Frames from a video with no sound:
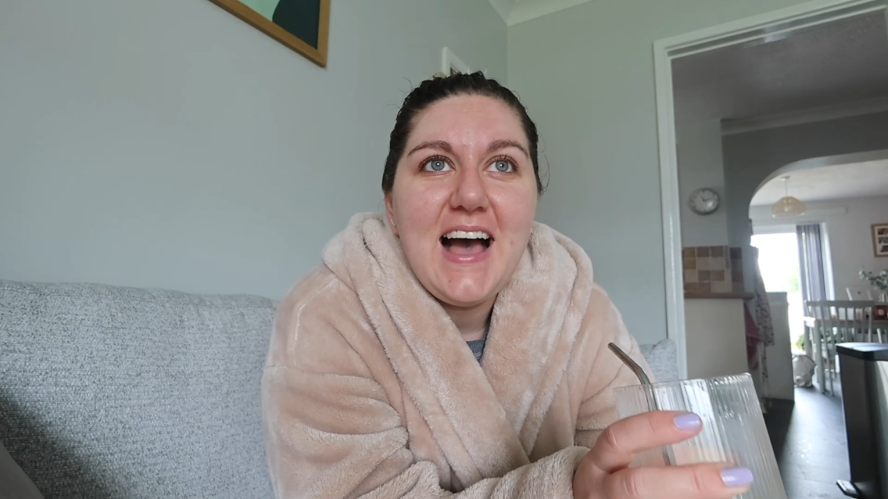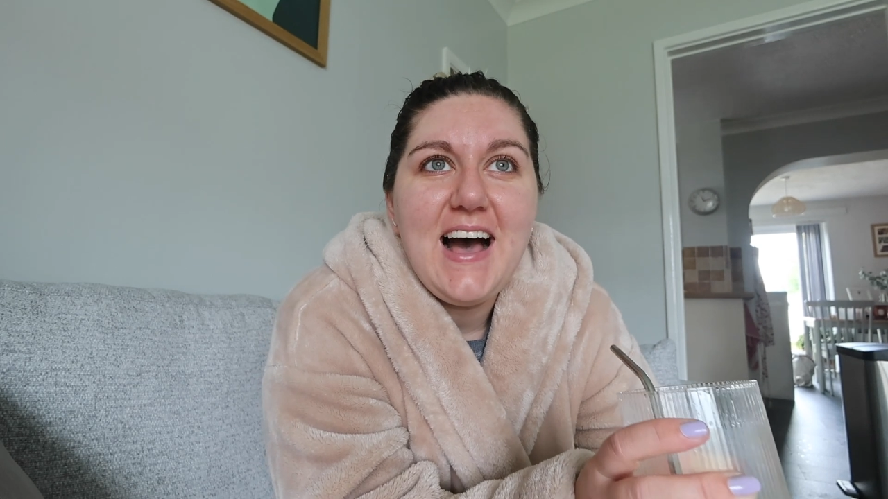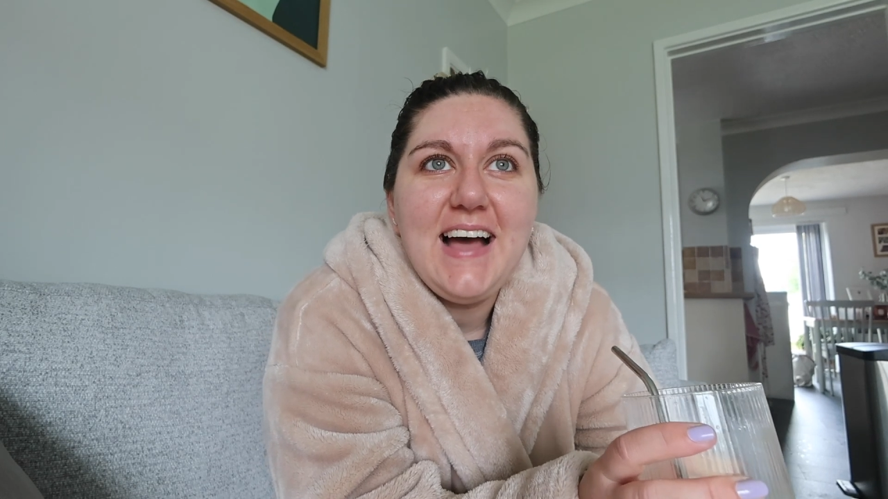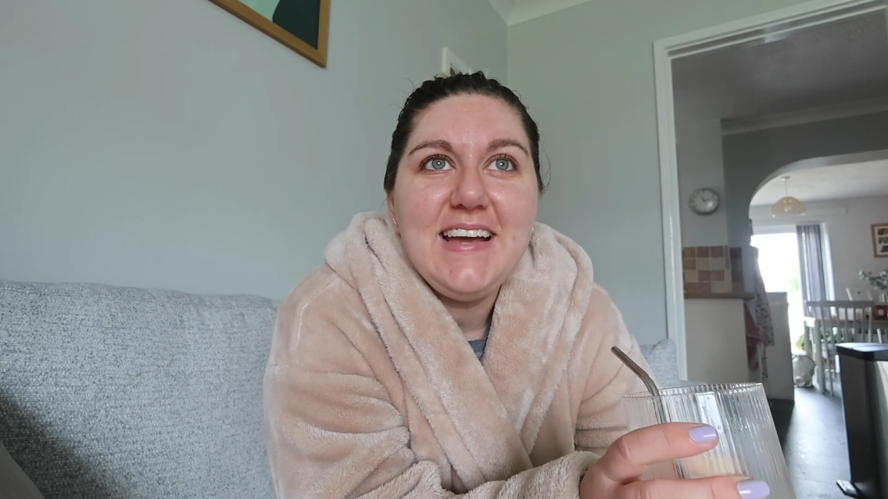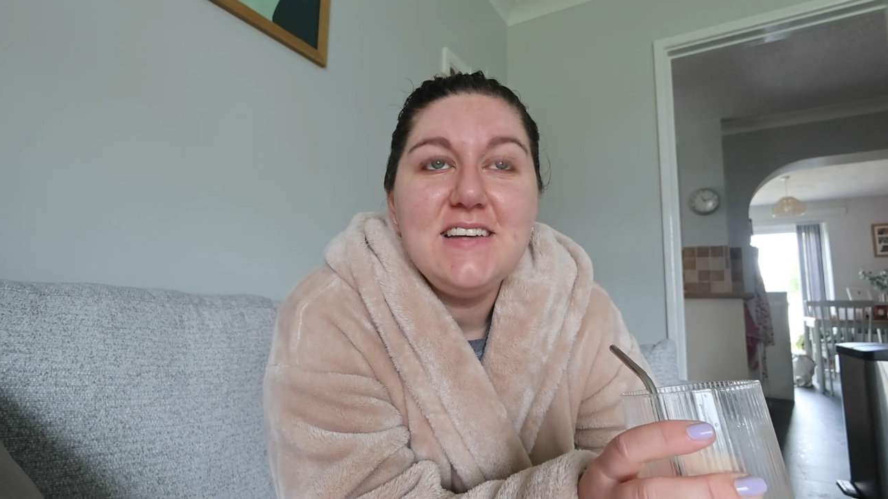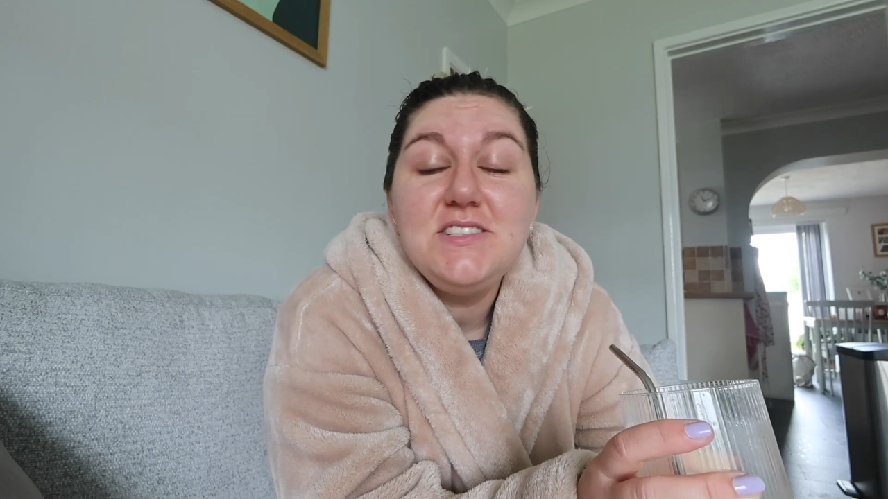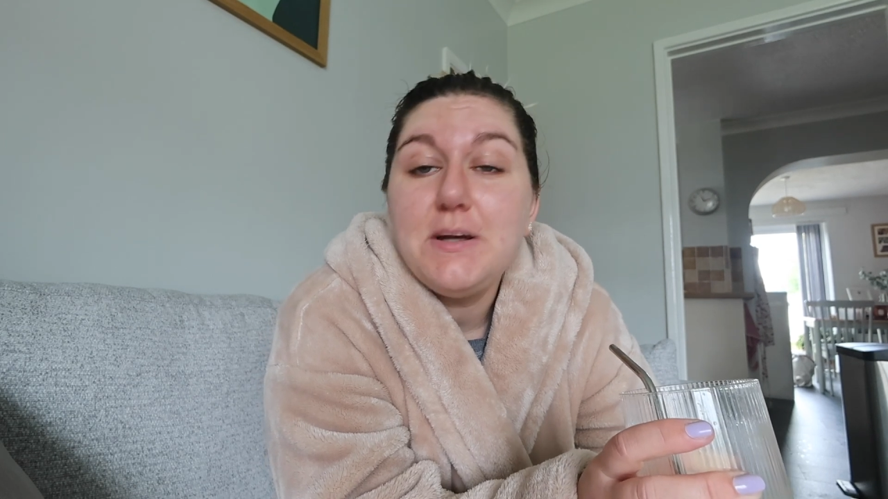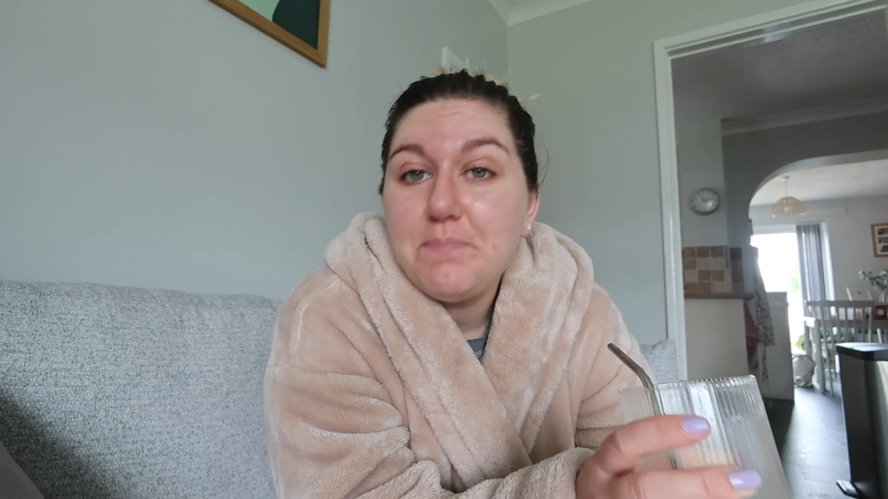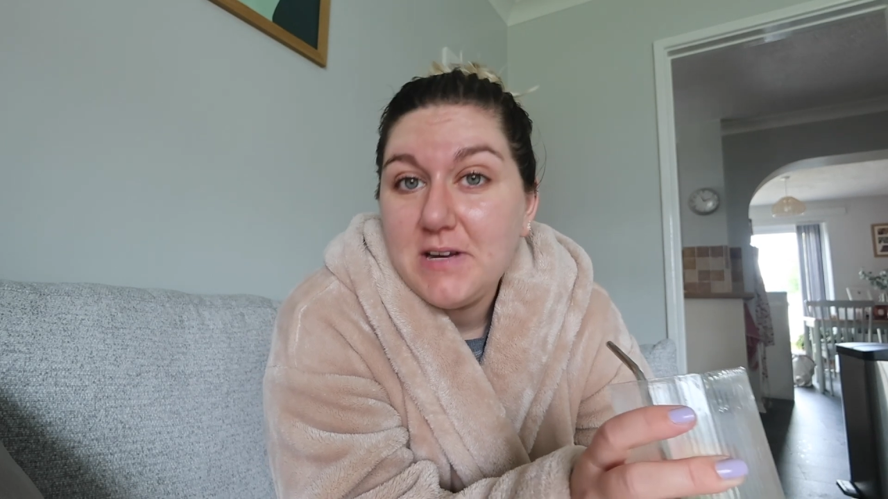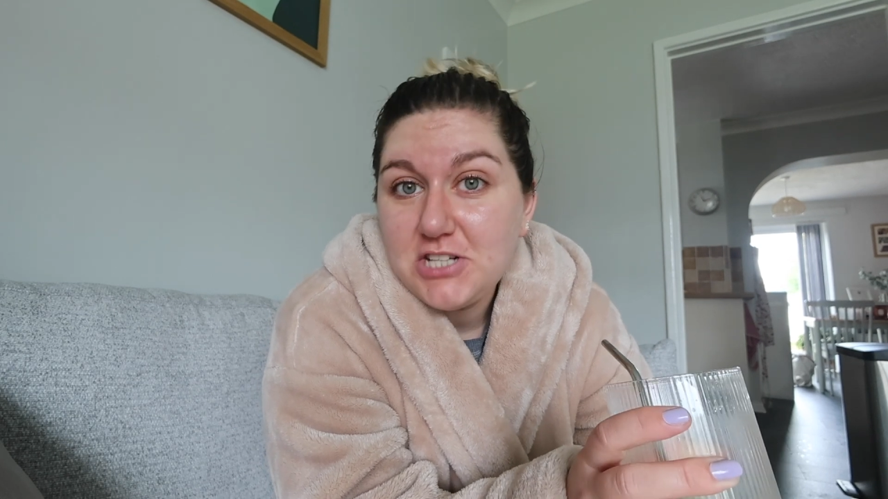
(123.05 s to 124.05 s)
I
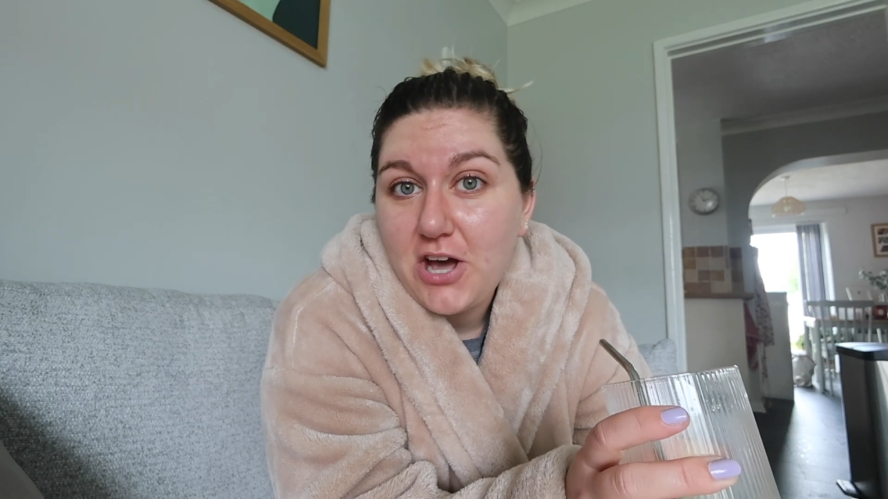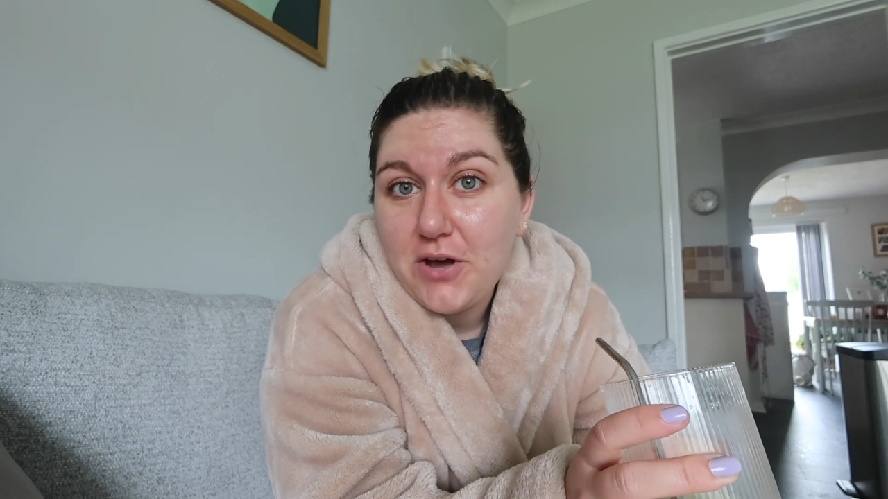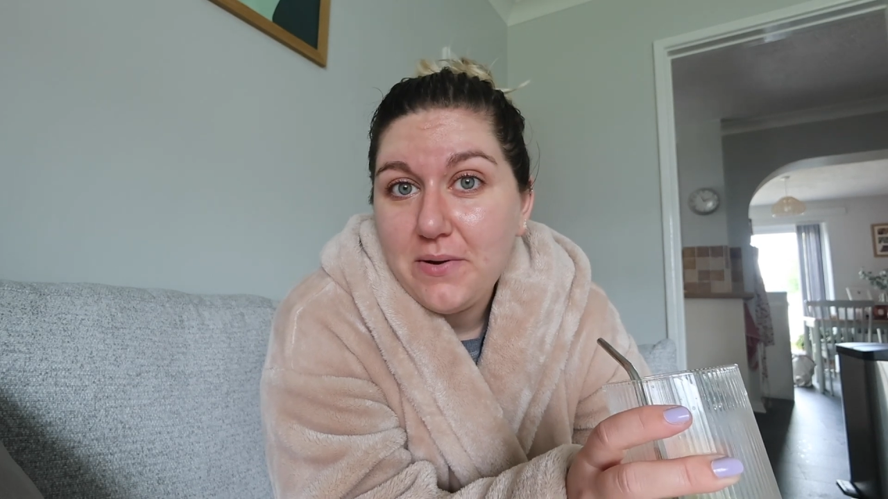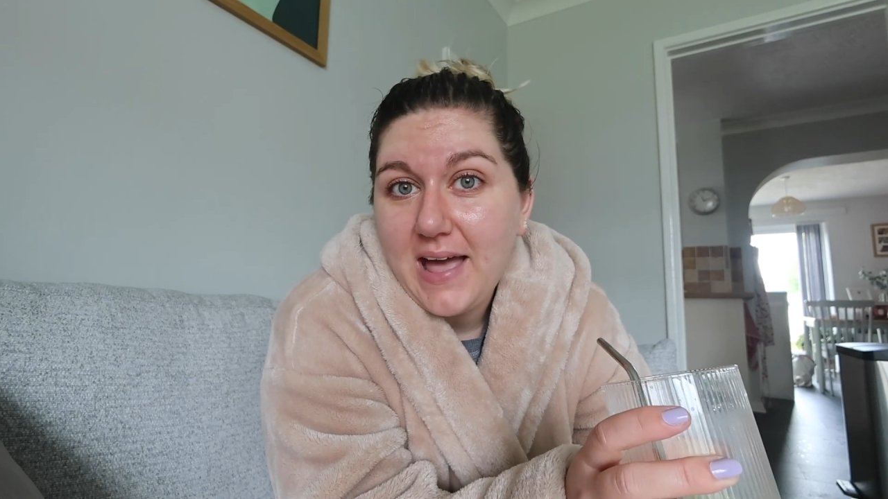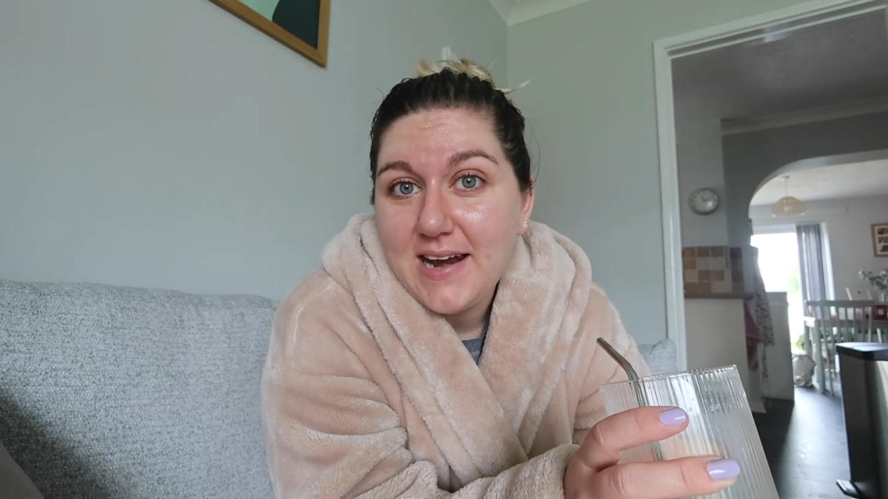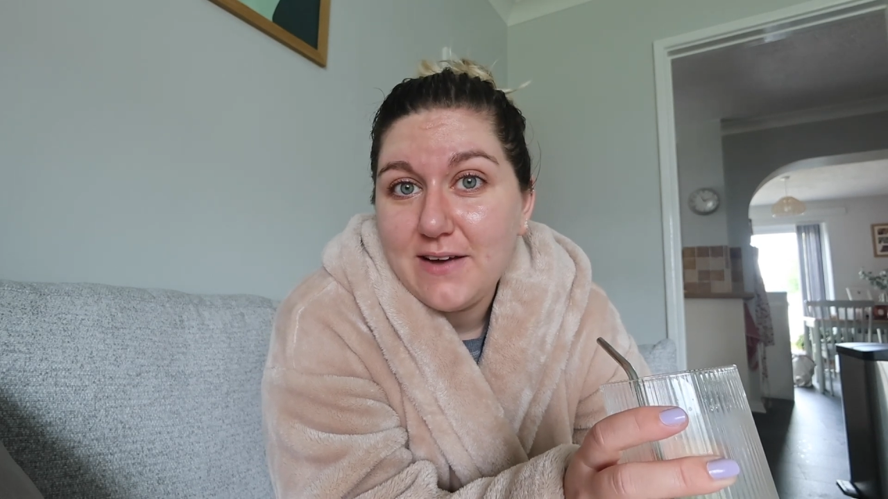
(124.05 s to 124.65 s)
stubbed my toe getting